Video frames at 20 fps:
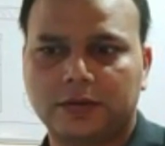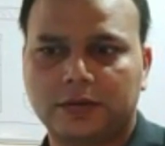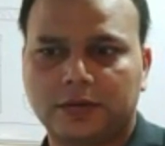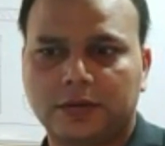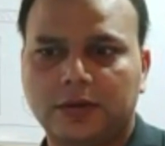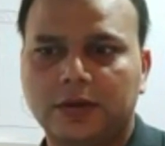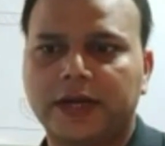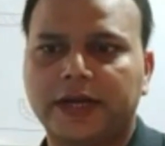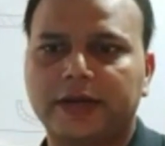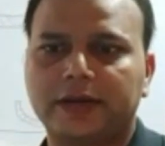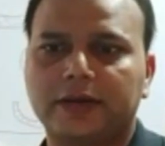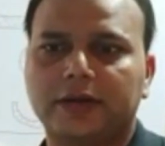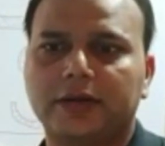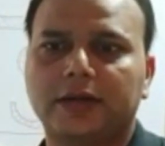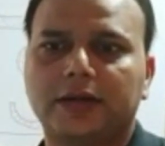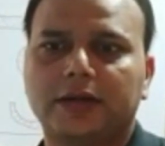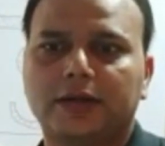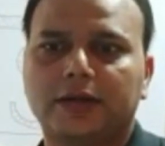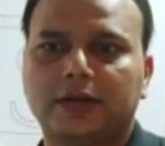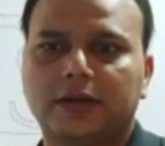All right.
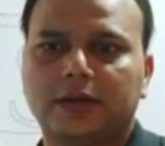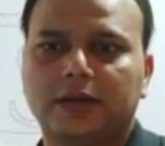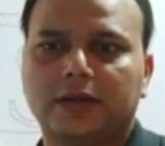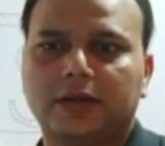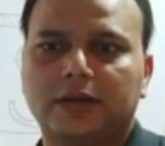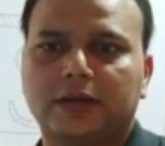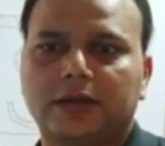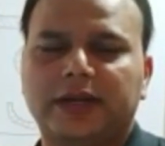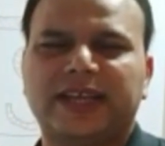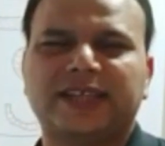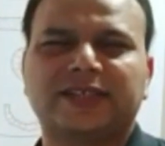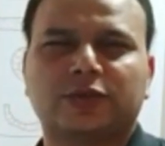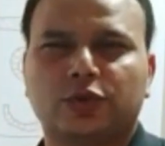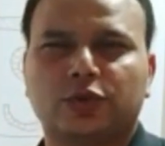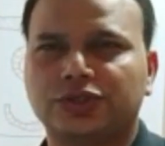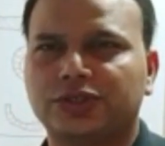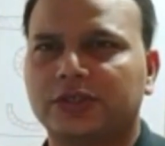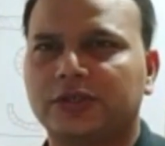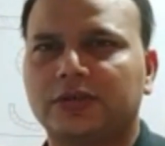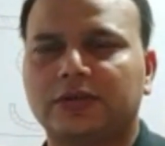Next
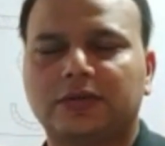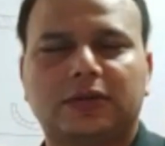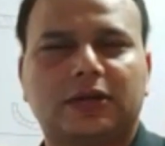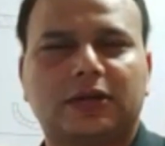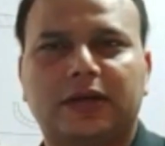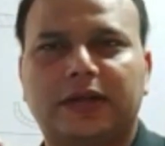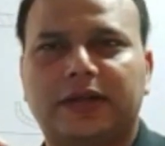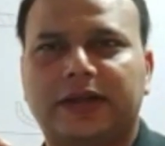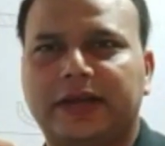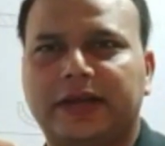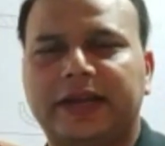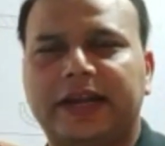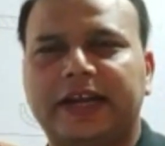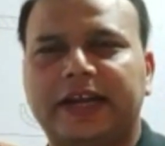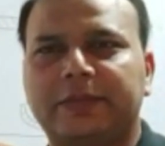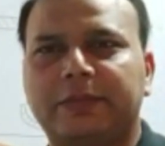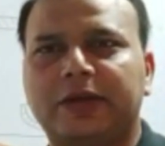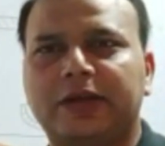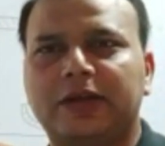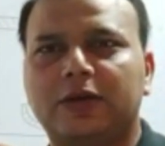question, an
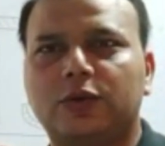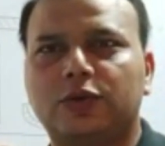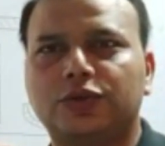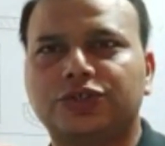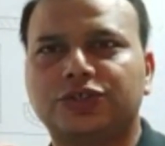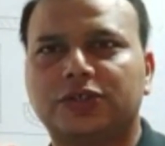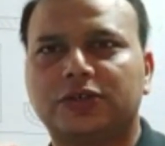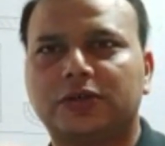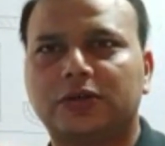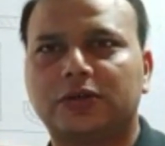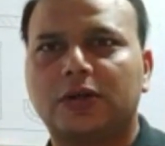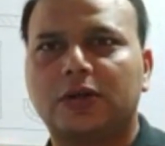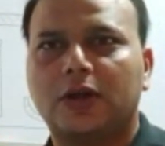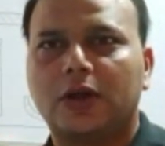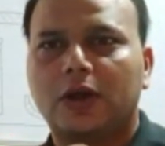anatomical question.